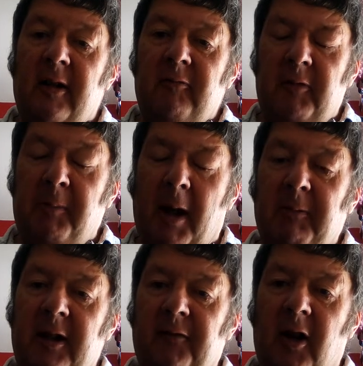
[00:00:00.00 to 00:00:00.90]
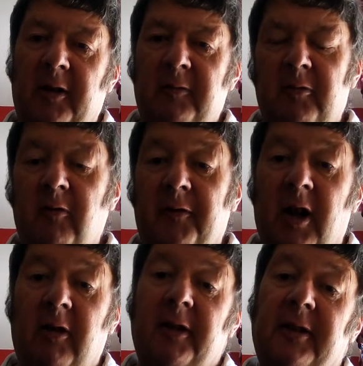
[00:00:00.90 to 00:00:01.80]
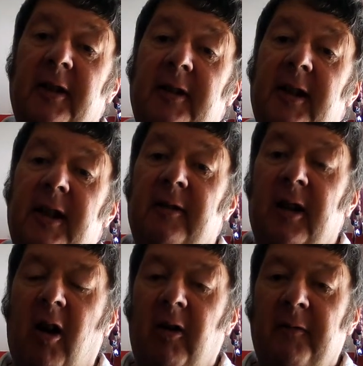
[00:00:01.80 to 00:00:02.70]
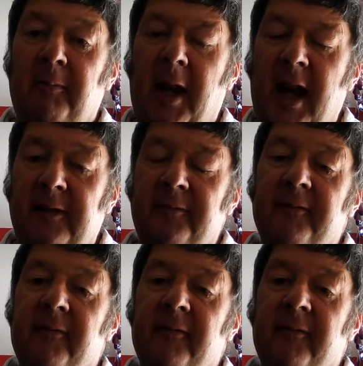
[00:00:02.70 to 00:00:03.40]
Republic of Ireland, Northern Ireland, and the Isle of Man,